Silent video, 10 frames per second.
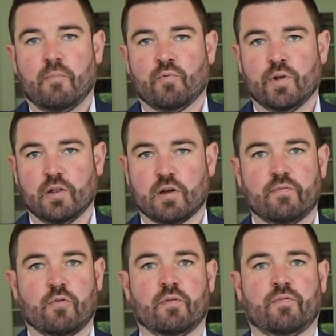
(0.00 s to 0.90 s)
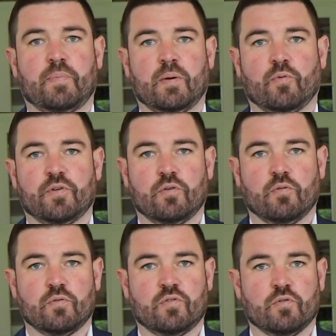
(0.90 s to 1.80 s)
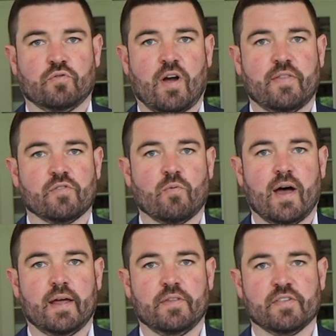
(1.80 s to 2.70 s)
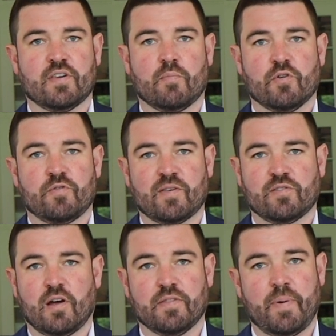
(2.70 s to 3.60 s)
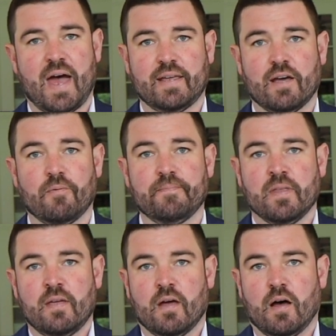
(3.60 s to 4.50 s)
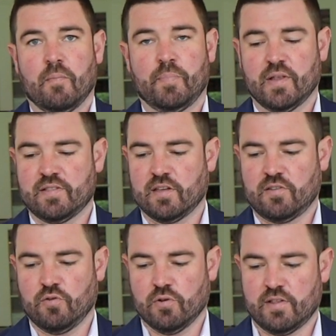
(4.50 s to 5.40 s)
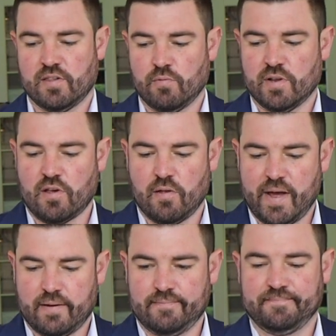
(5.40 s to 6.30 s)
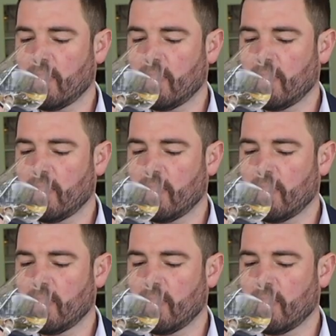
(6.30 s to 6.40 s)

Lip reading: really looking forward for people to try this wine this summer, especially on the patio. But let's get to it. Let's see what it's all about.